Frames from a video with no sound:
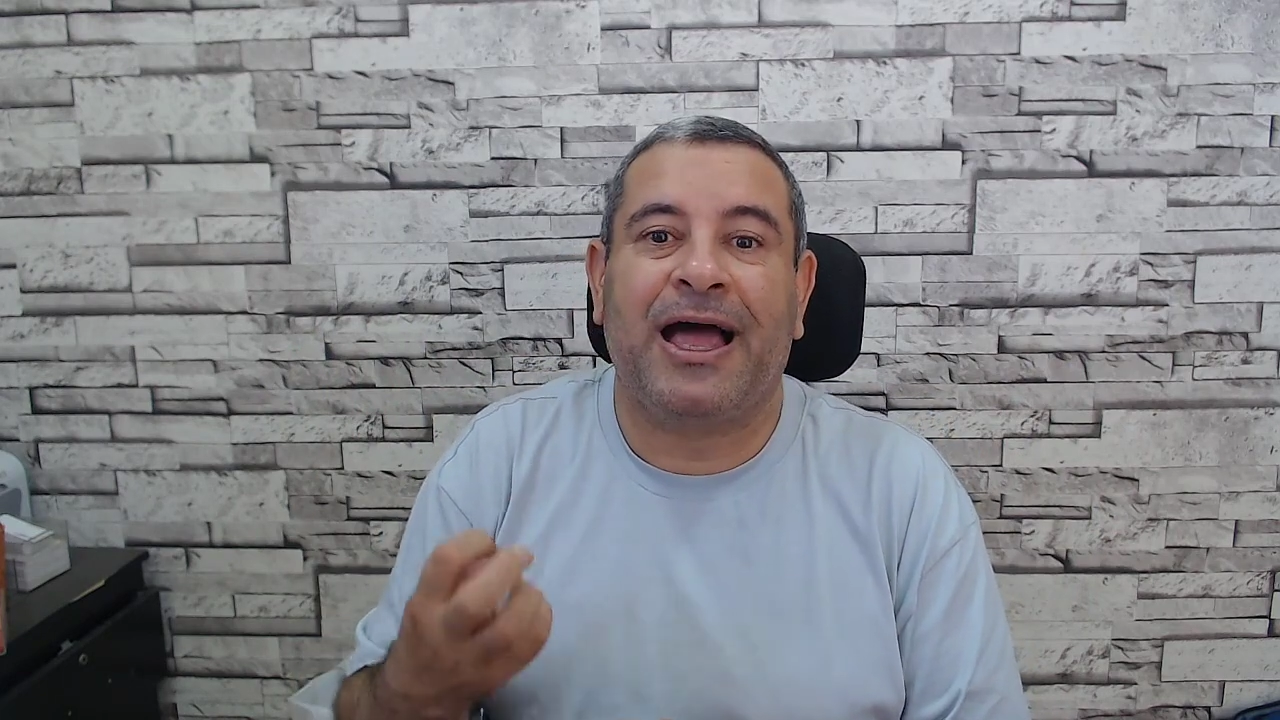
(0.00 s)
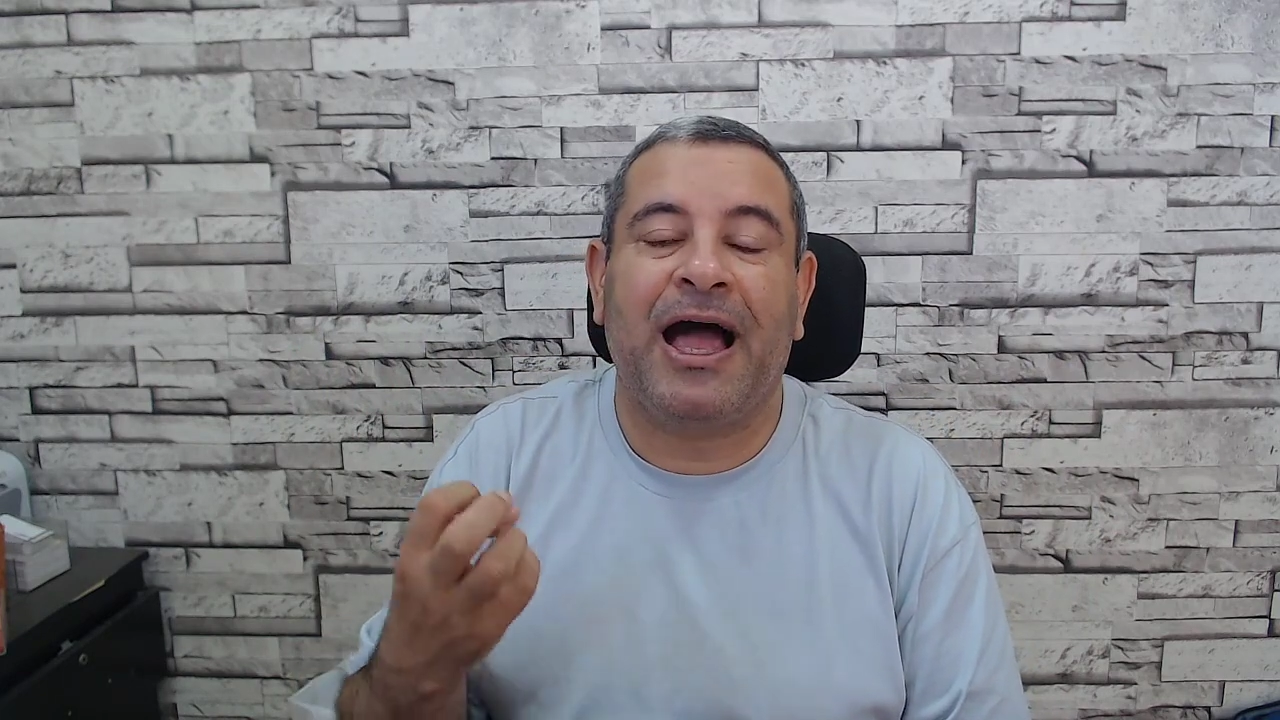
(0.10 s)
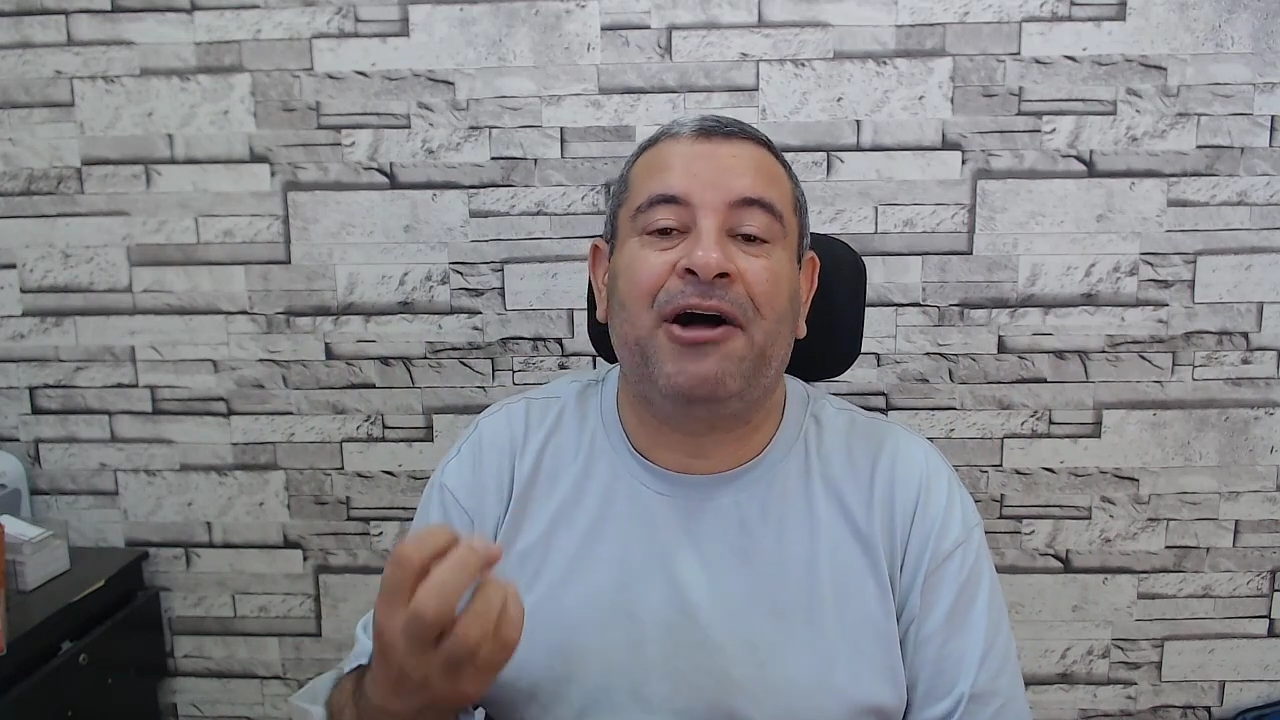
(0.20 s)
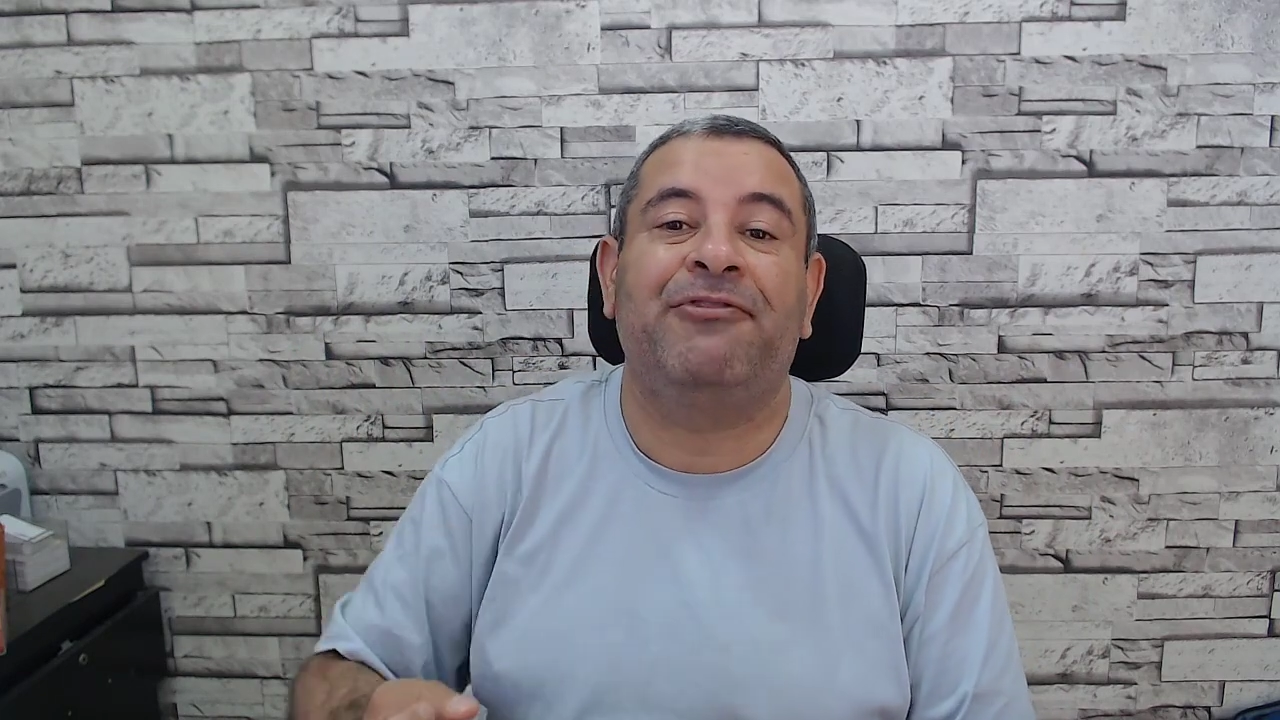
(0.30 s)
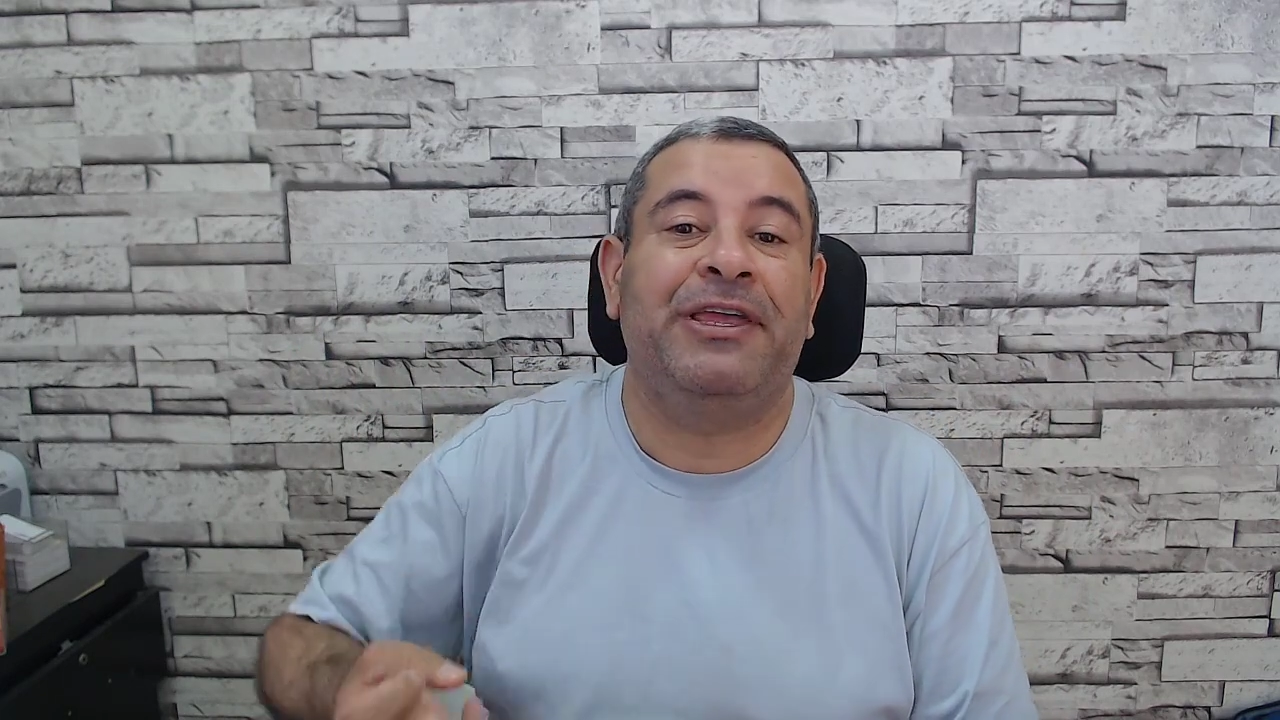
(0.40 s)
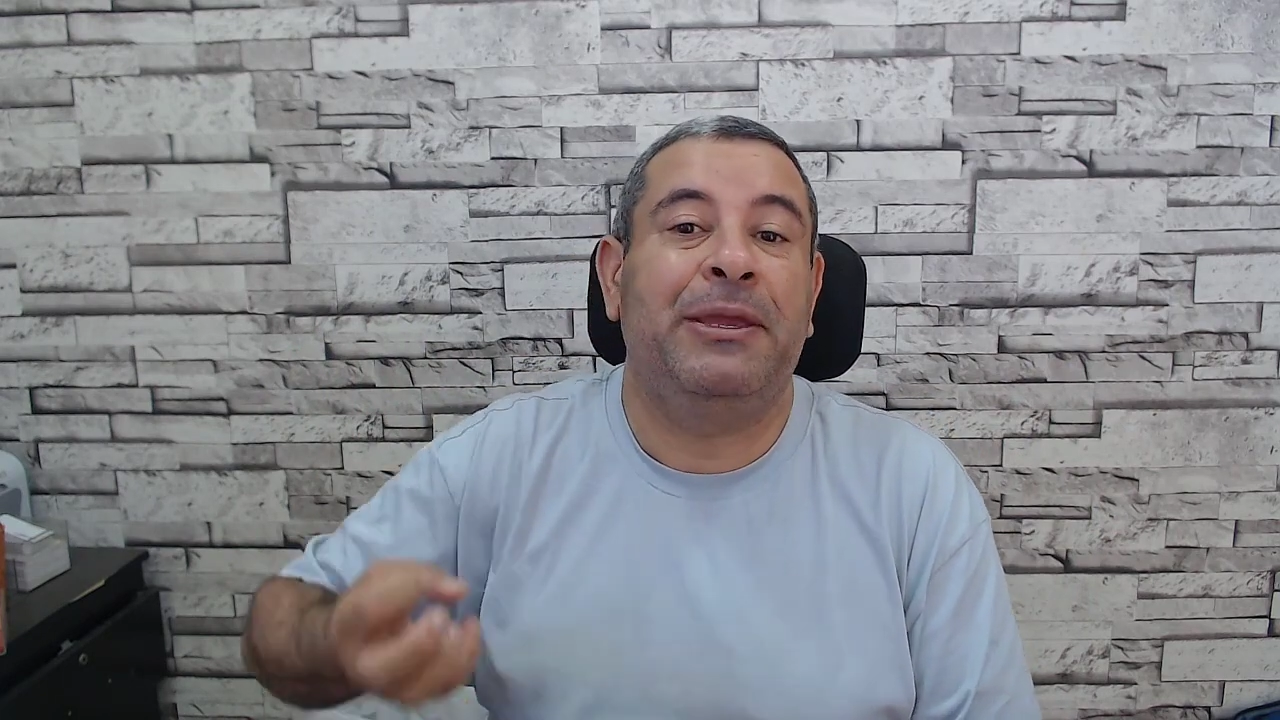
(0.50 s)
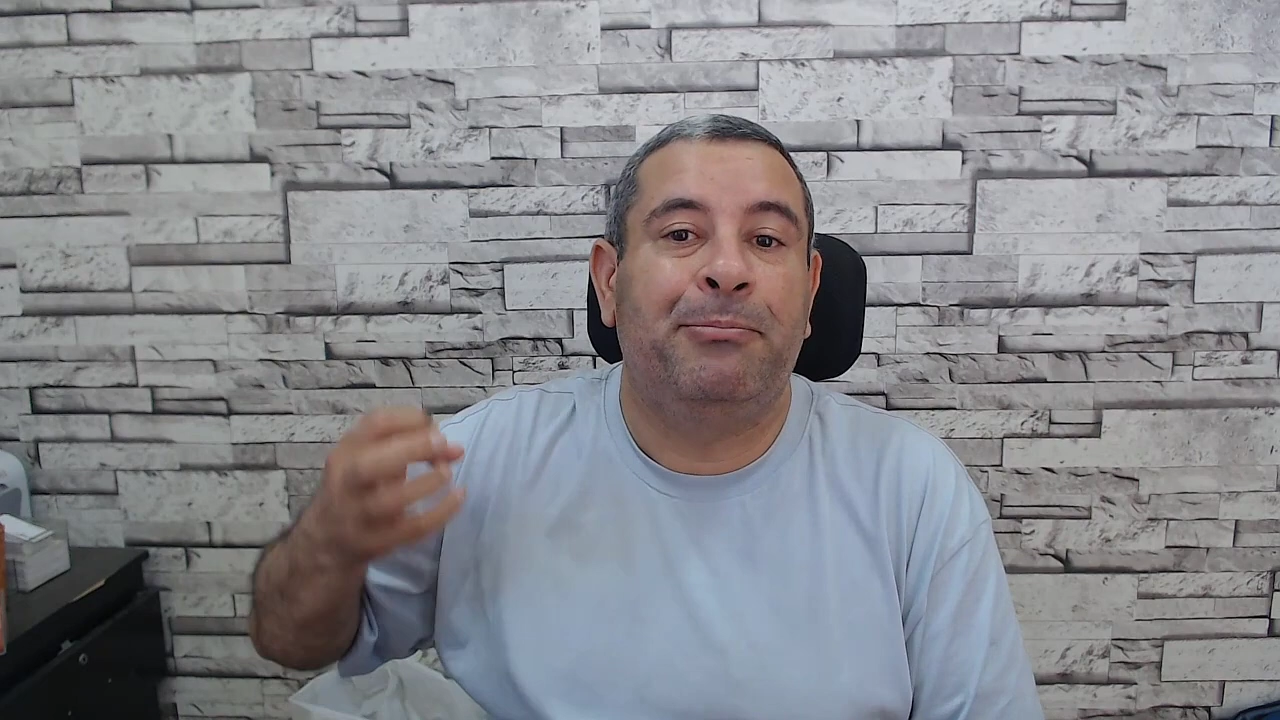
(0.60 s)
have a